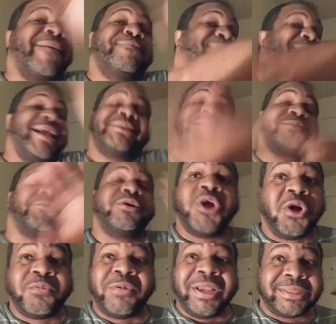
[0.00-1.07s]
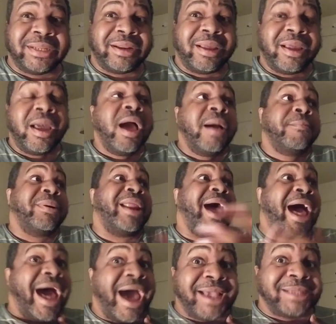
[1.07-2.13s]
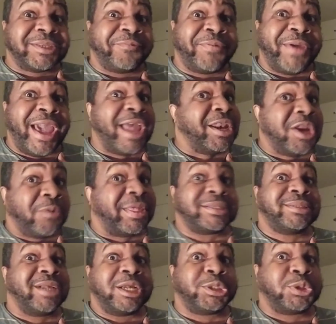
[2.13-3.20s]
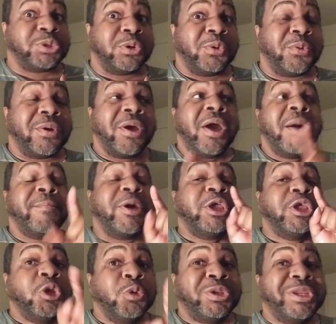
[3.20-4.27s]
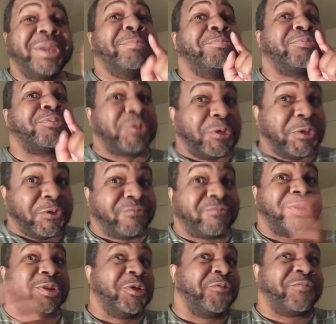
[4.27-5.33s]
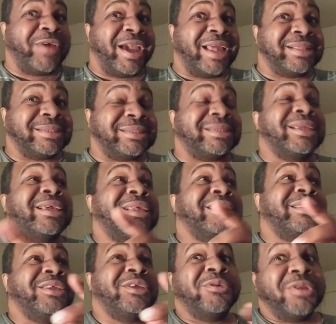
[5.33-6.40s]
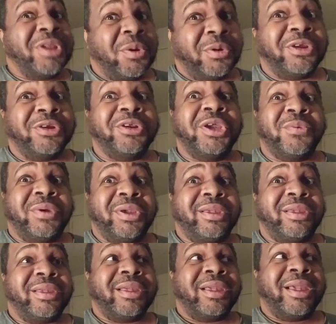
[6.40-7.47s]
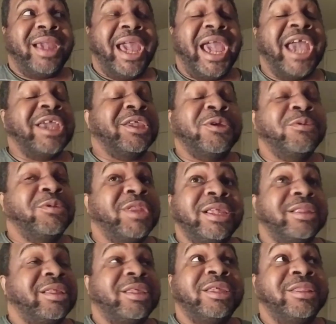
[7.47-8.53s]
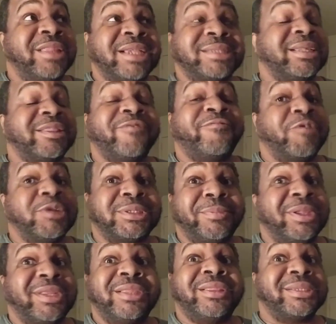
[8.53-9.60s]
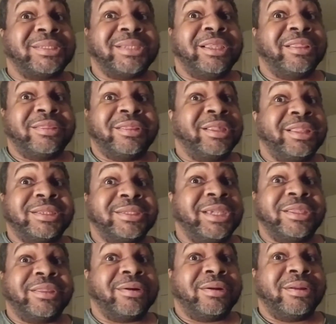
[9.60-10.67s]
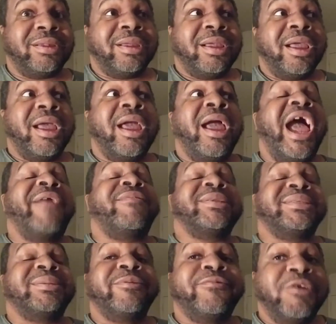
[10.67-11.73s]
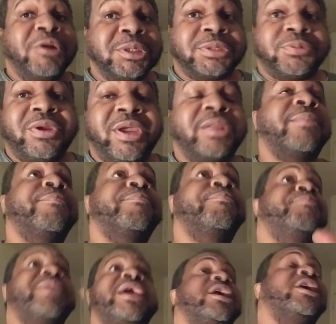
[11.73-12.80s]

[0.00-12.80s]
matches for no reason. But I, as a fan, know that's not true. But you didn't prove to new fans that you know what you're doing. And you did. That's not the first time you did this either. At the Summerversary, we had a big,